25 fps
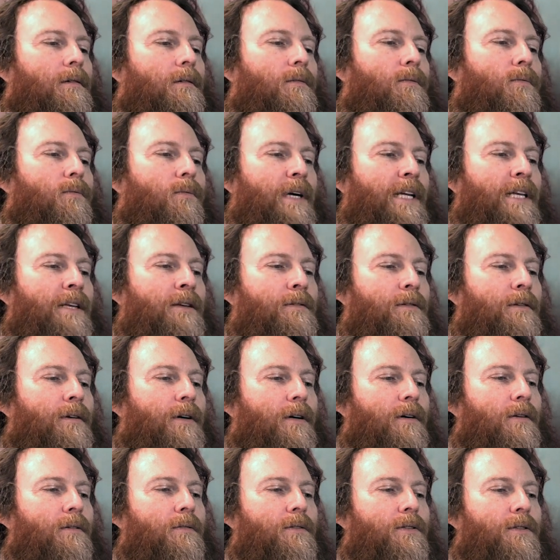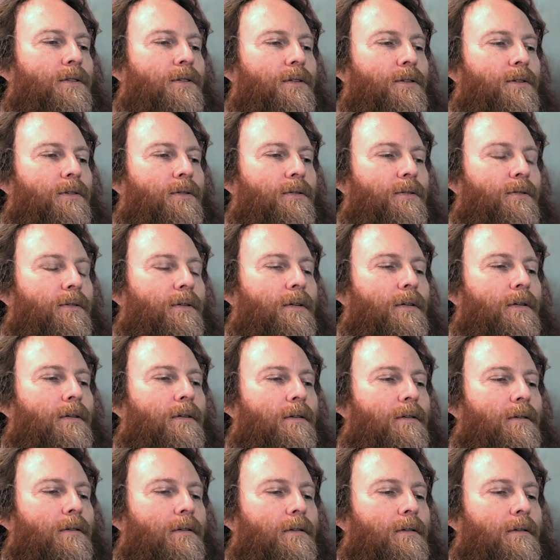when you go to
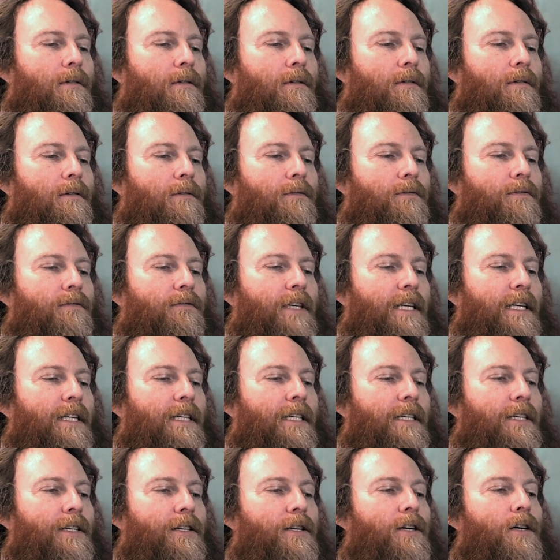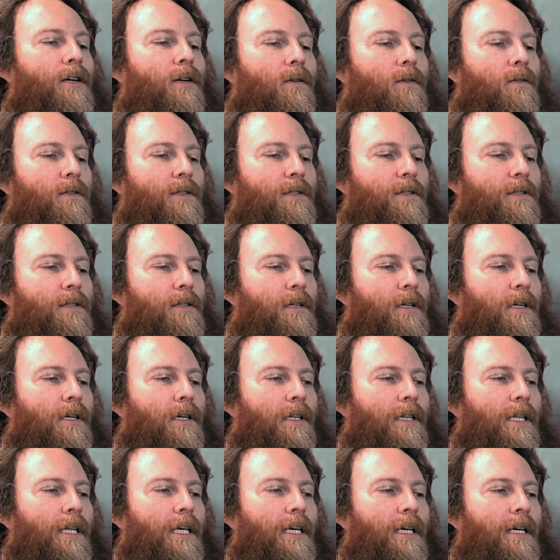find a note
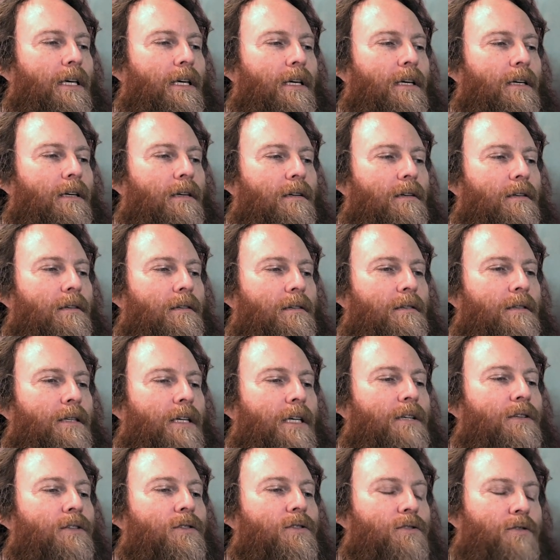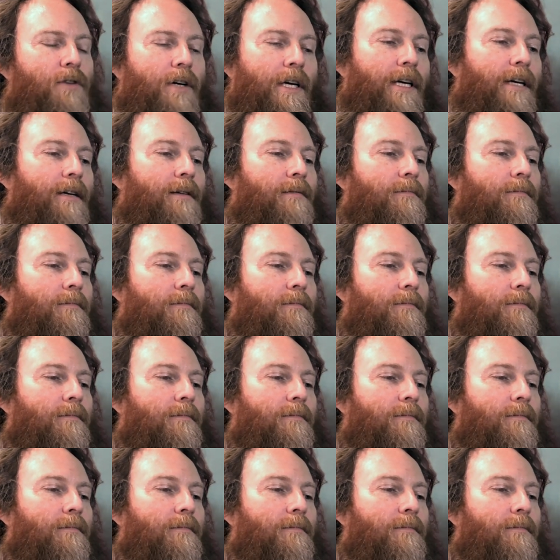on the sixth string,